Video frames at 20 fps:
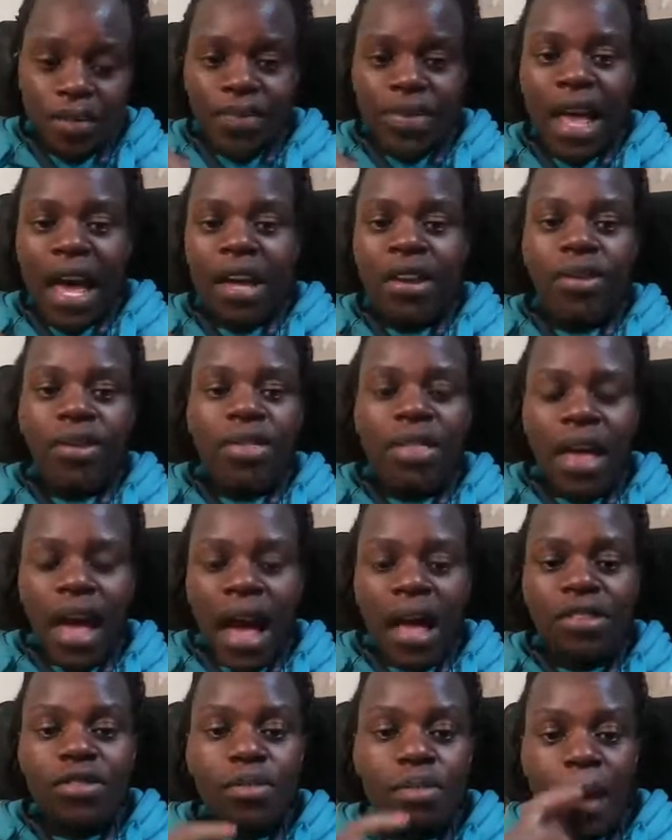I know they
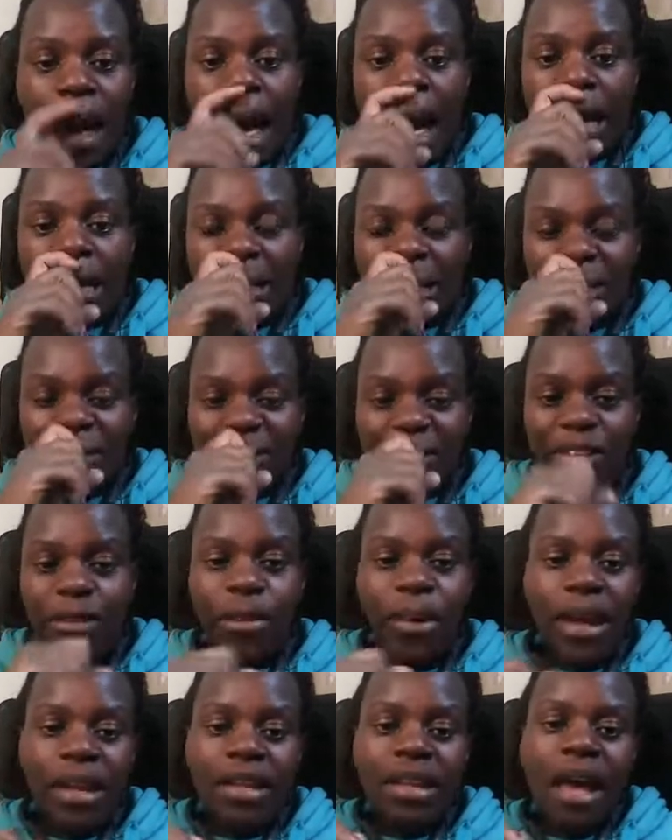are super active
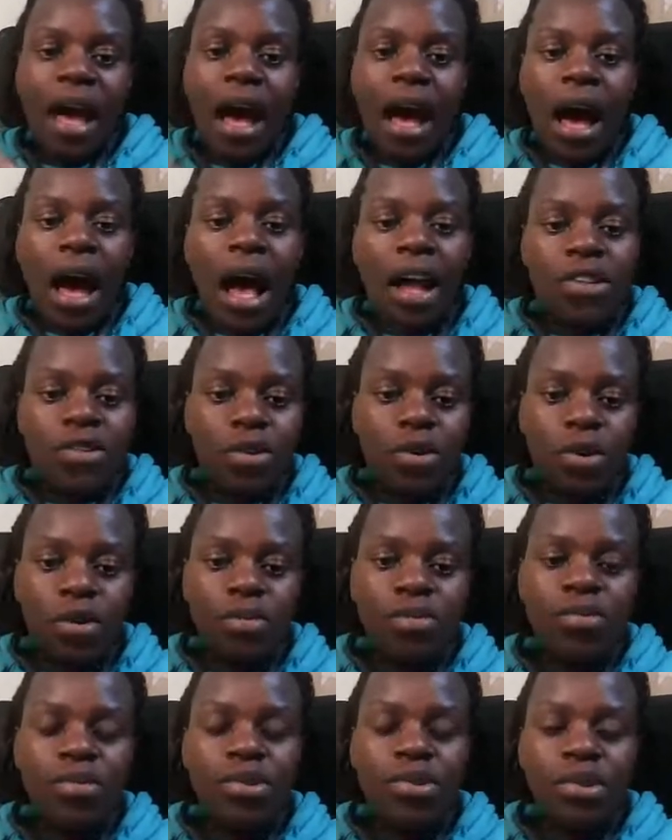when they are at
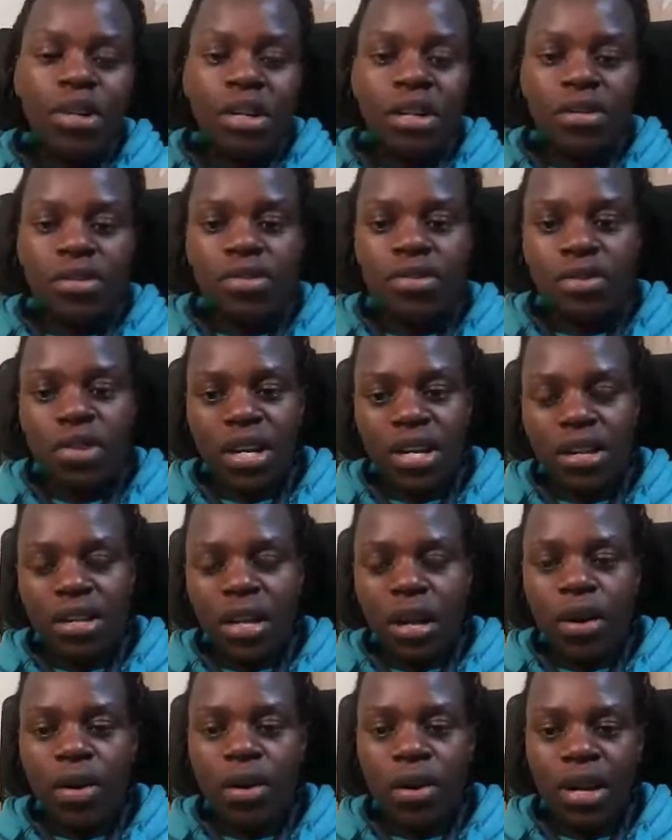home during
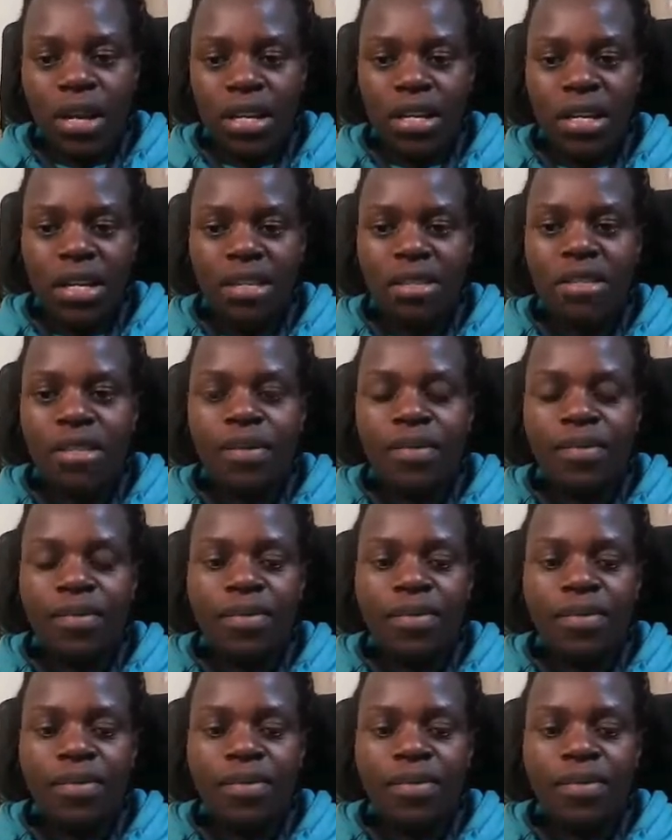the holidays.